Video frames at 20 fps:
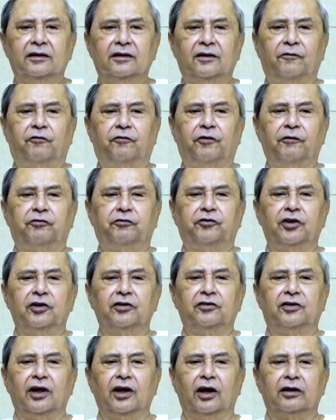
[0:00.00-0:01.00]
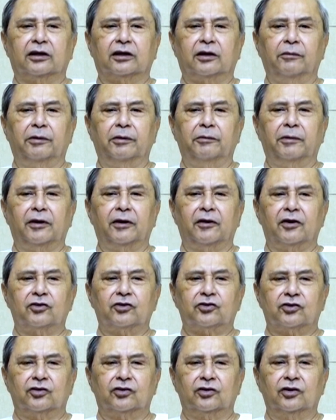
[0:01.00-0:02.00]
The 50th year
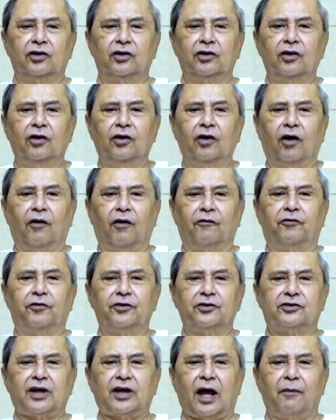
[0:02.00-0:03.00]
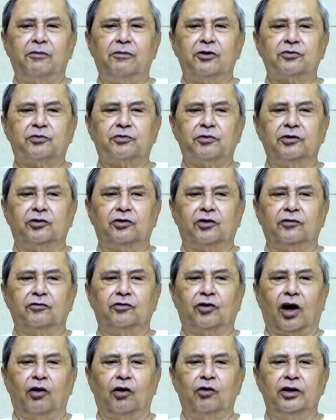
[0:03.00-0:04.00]
commemoration of establishment of
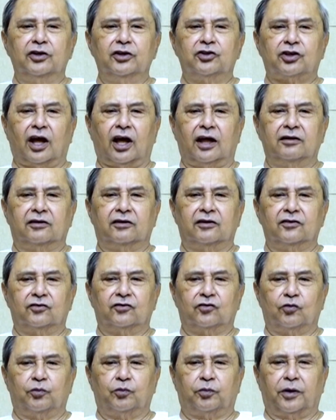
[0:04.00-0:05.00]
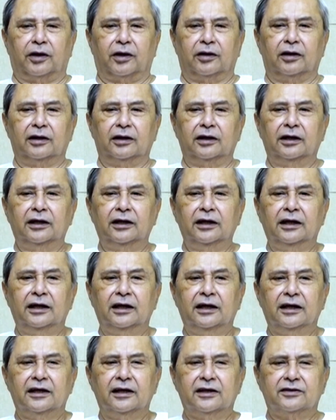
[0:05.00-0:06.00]
Dhauli Shanti Stupa
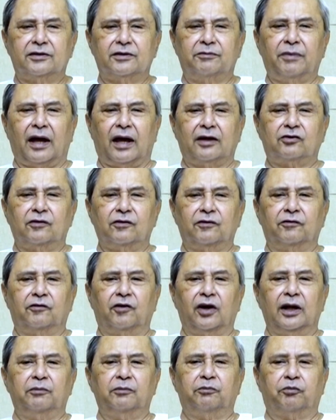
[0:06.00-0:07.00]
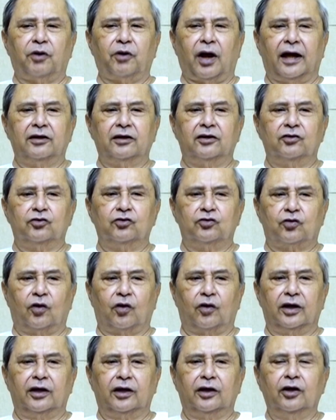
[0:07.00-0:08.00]
is a matter of great pride and
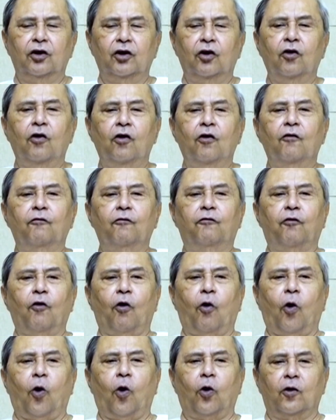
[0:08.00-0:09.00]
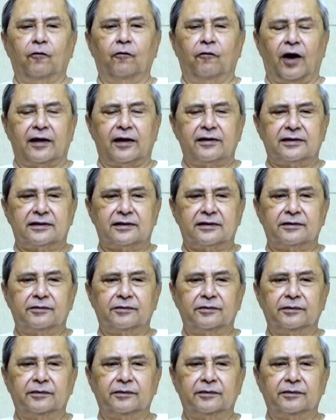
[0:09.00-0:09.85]
joy for all of us.